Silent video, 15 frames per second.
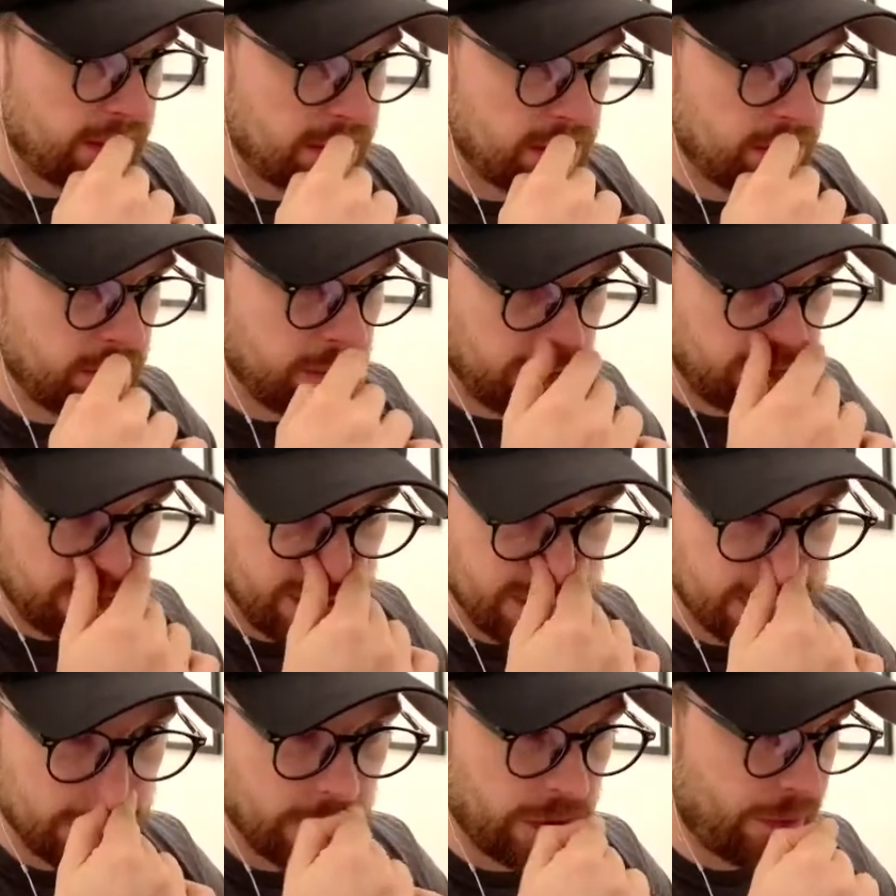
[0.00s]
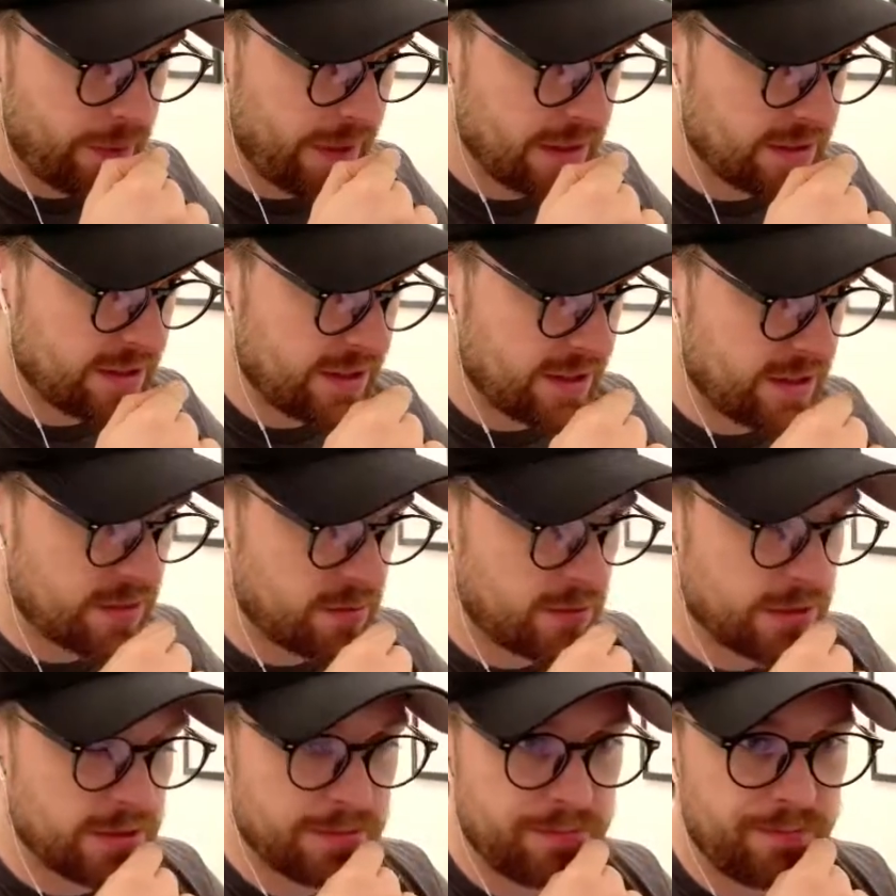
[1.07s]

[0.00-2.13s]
to destroy the palisades as well.